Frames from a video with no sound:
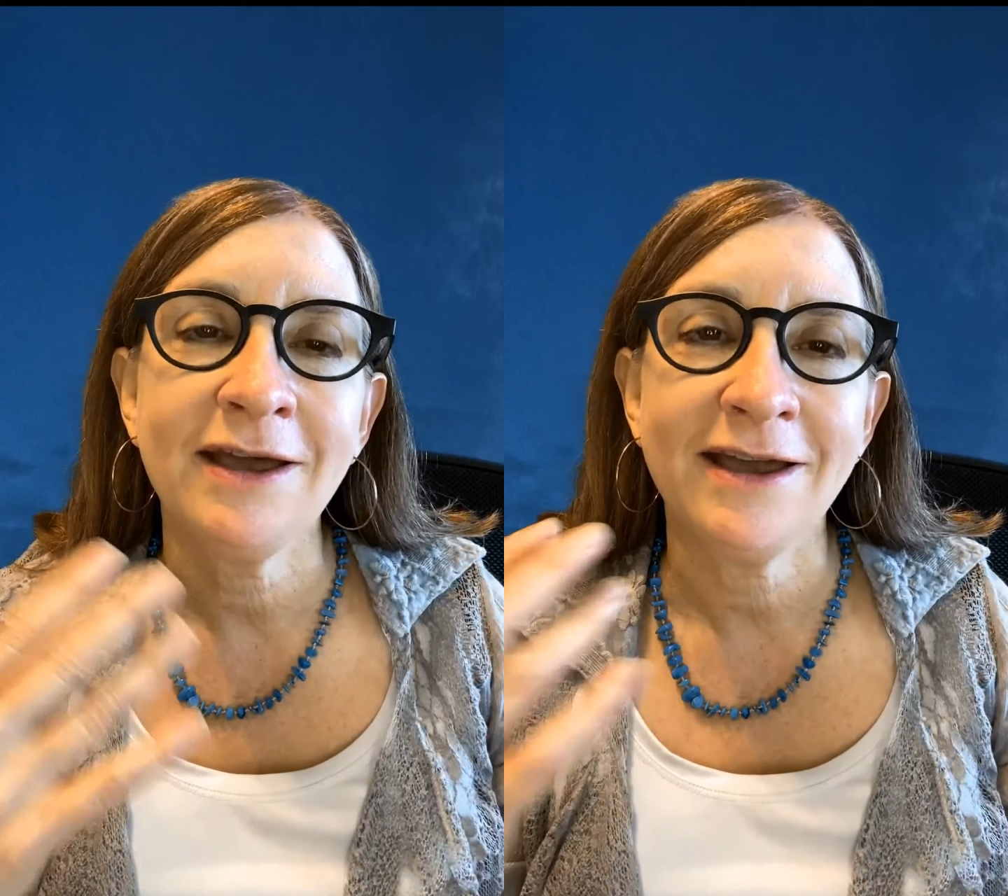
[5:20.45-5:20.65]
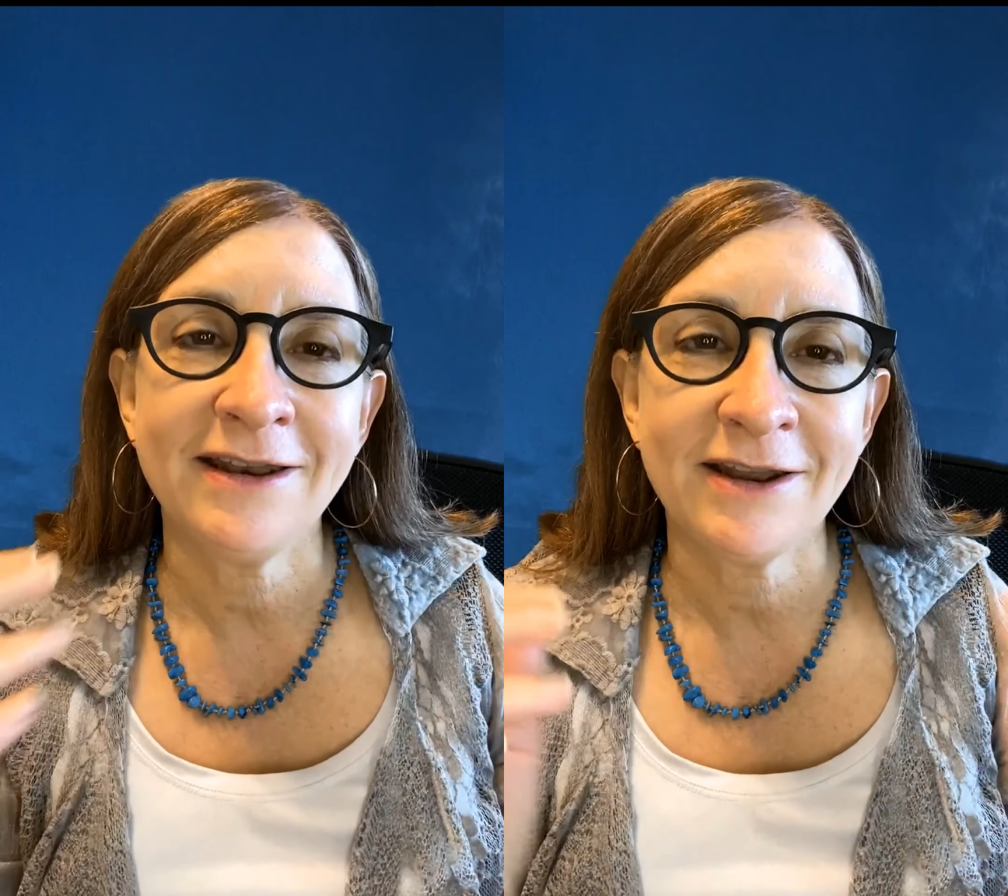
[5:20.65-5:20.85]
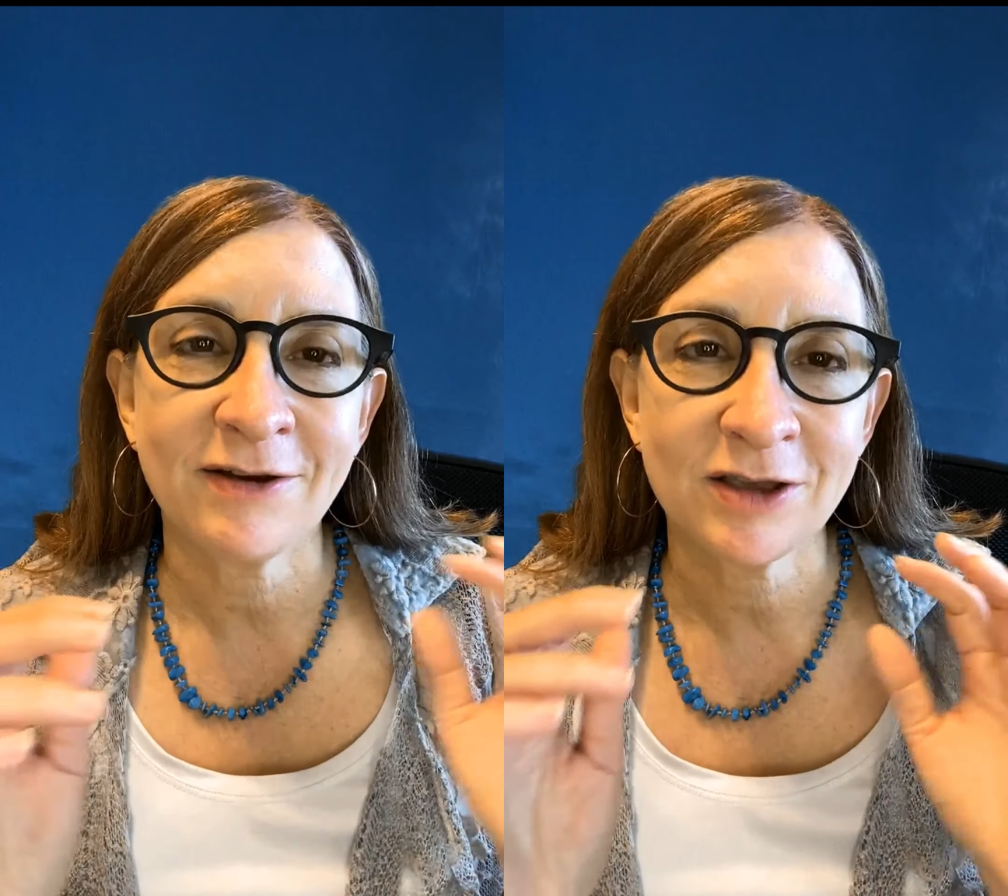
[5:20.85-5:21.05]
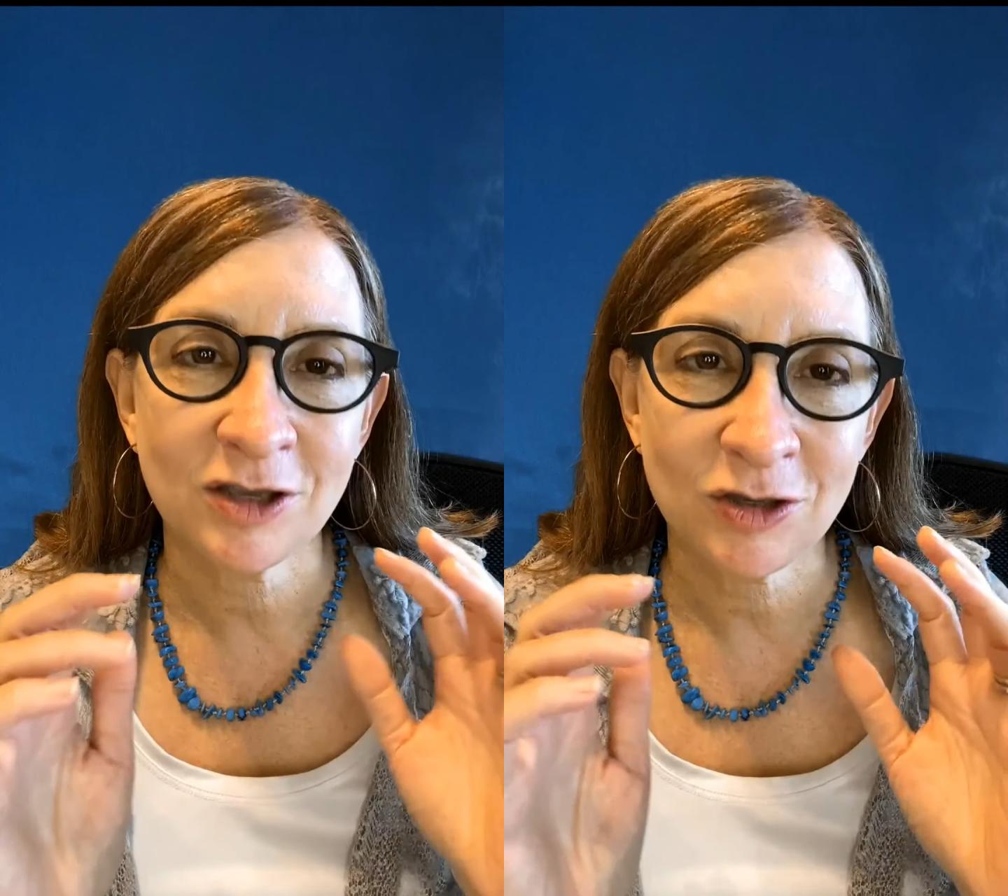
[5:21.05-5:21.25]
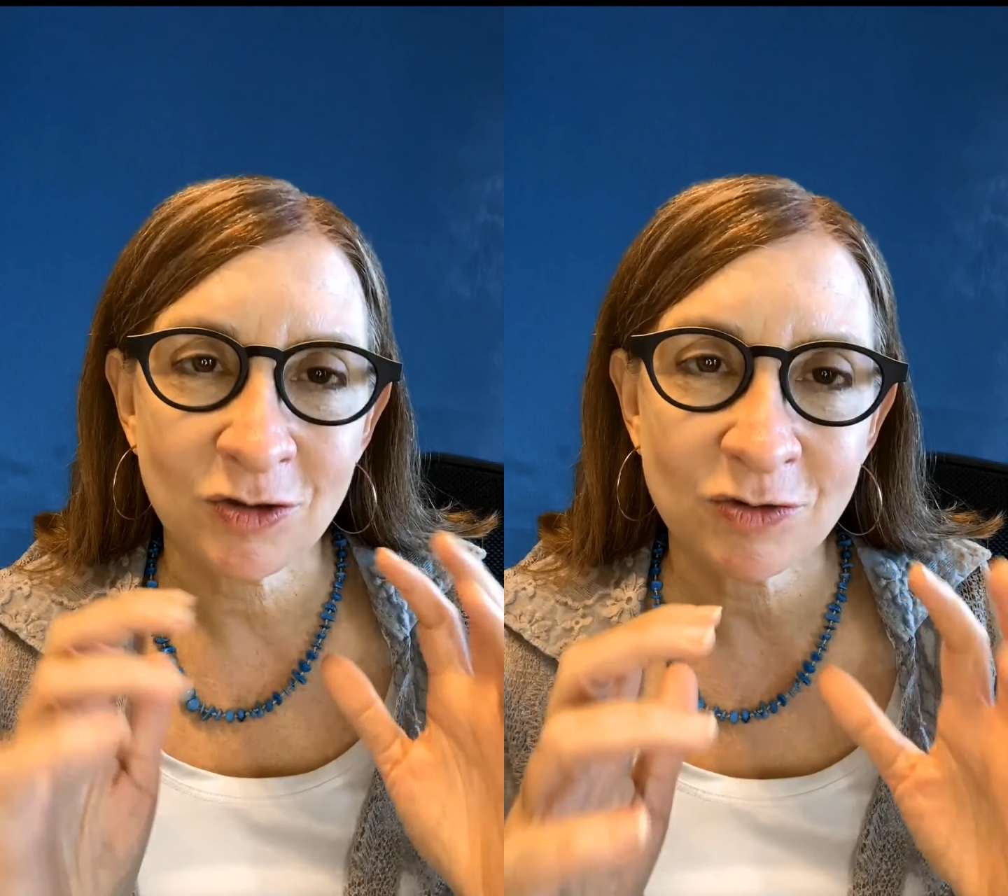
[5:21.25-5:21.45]
And now I
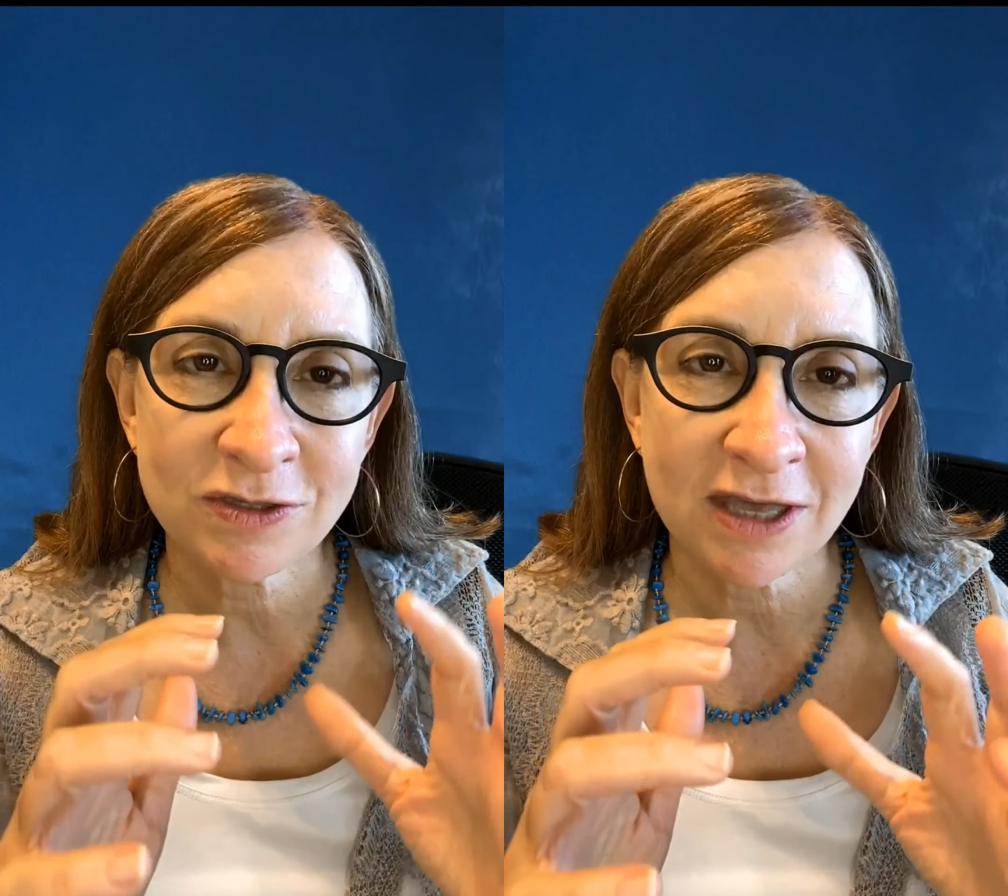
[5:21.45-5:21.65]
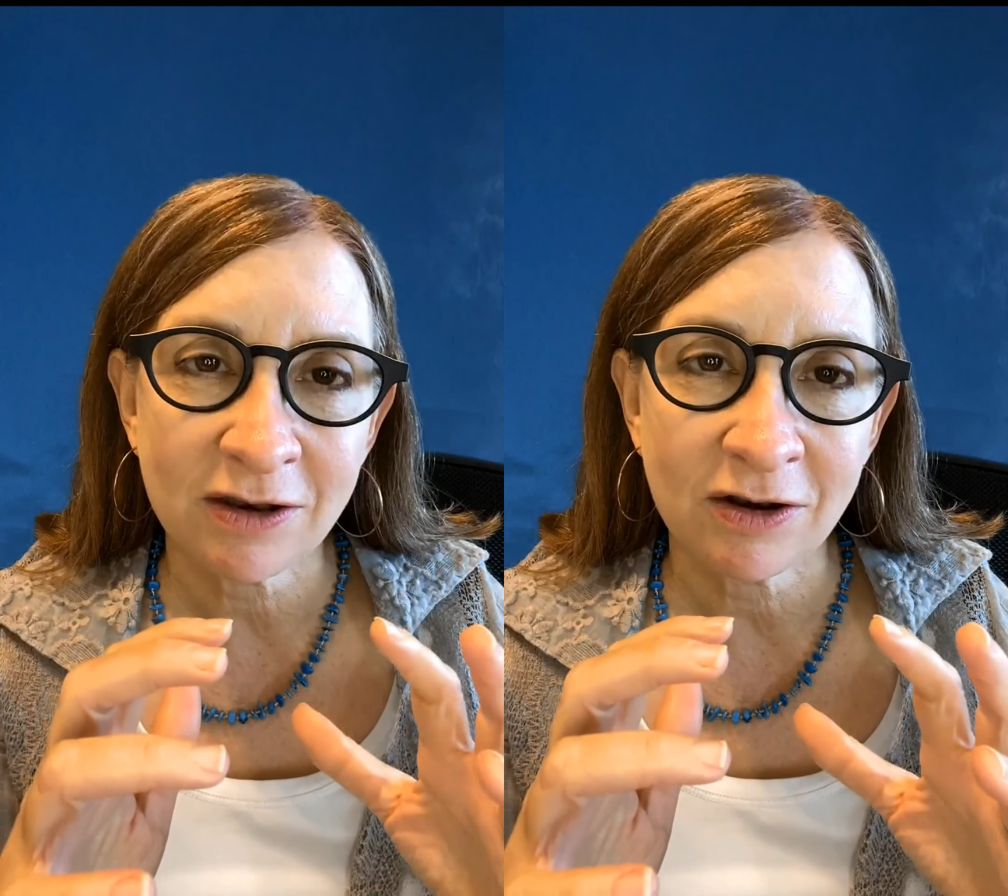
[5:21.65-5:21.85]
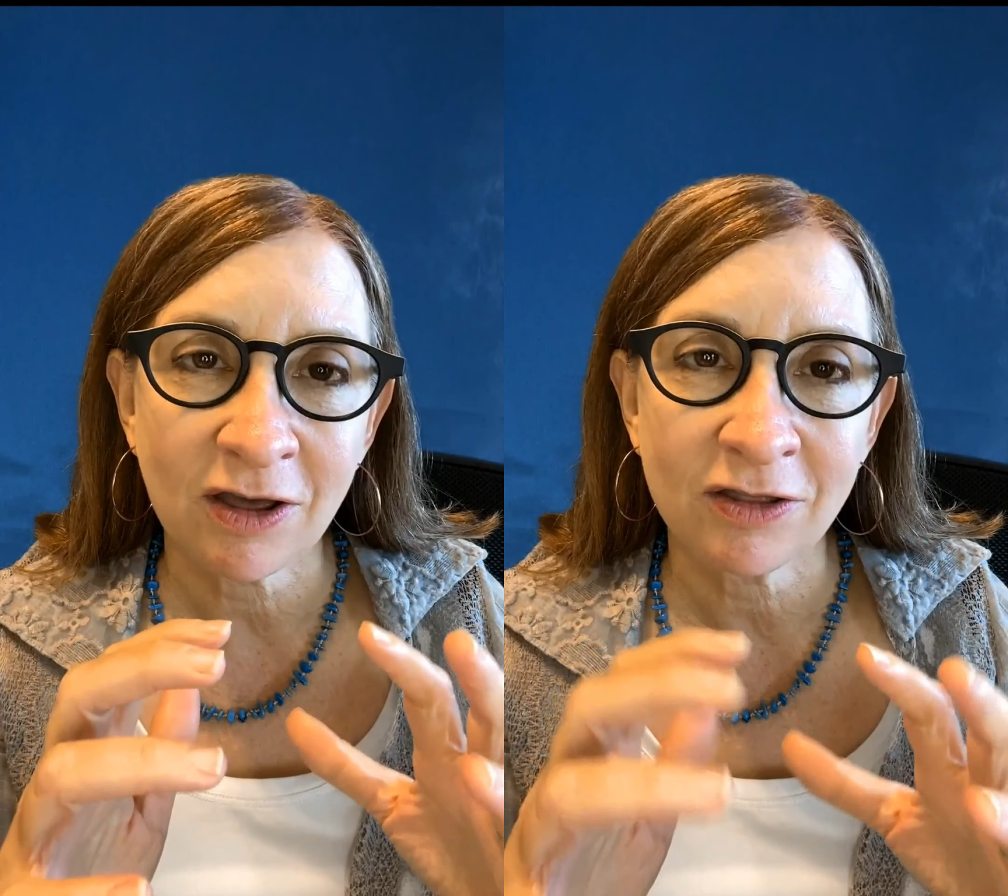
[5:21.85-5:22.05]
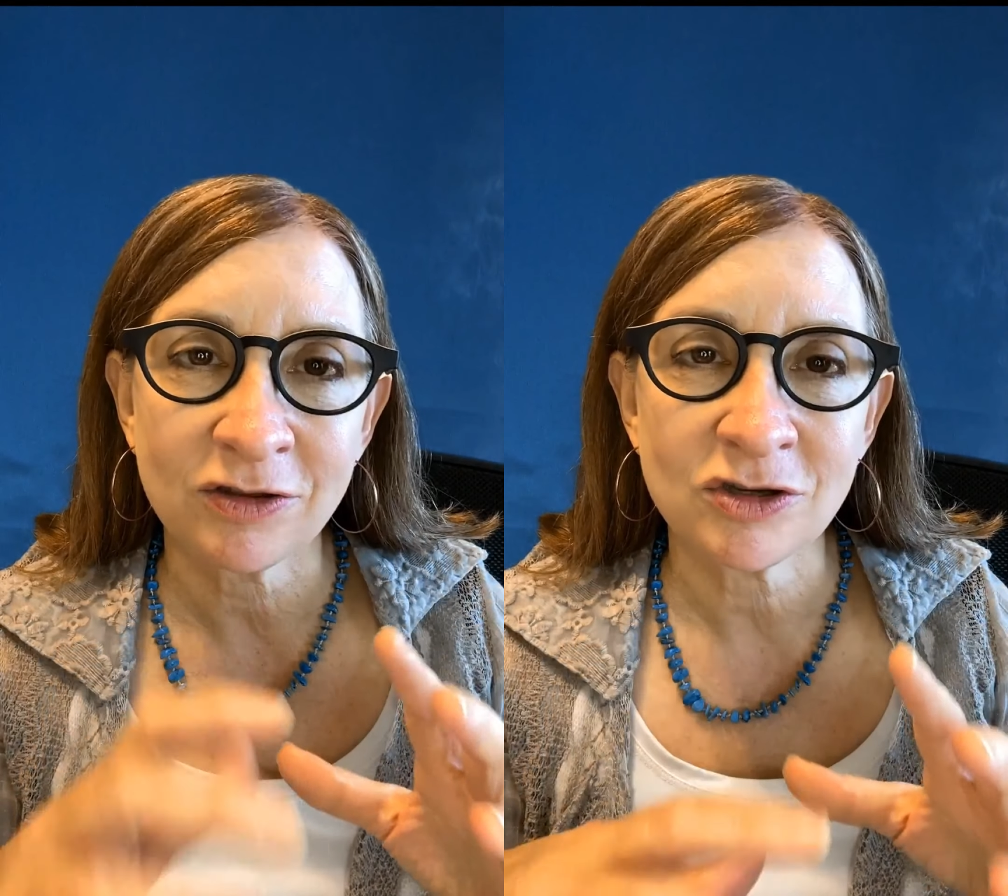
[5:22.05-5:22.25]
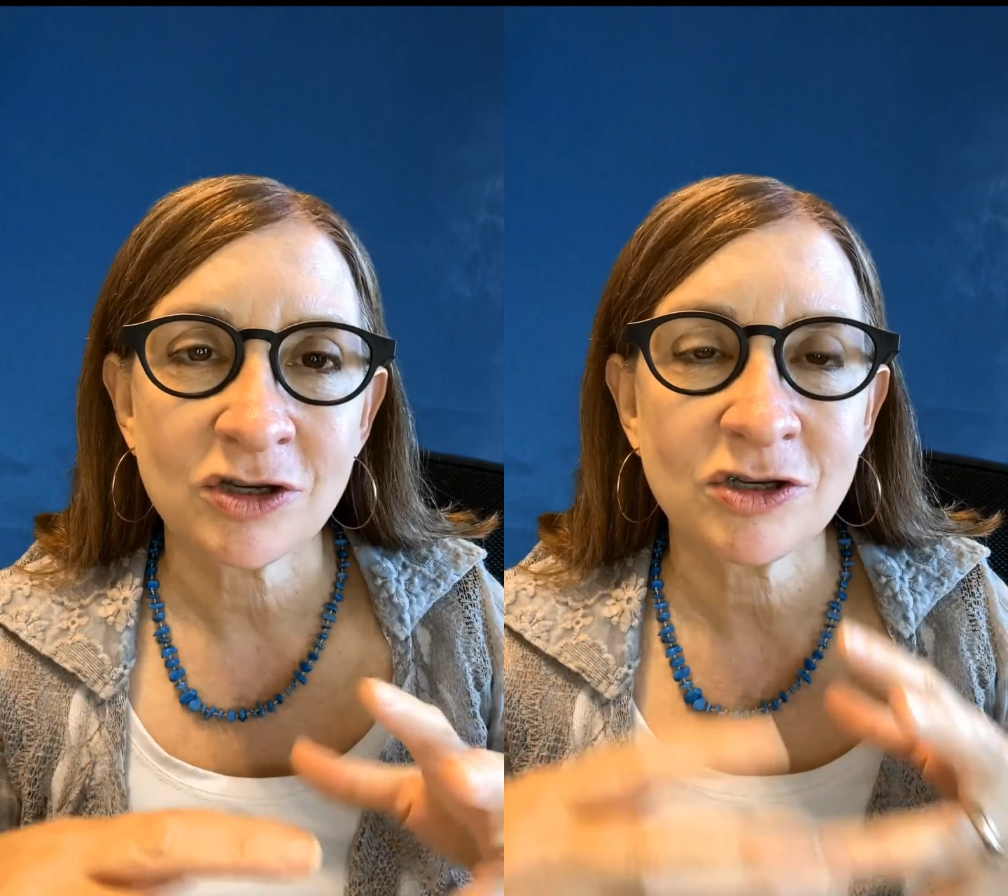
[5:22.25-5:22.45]
can use that
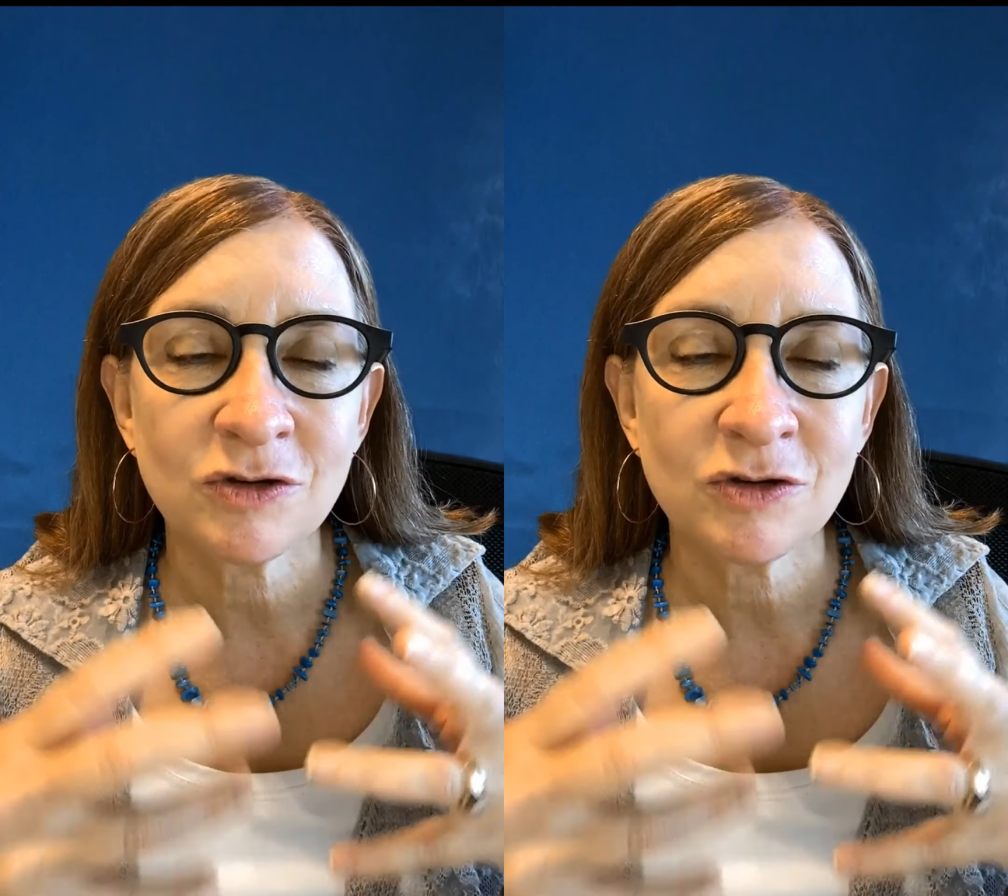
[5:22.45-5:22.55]
knowledge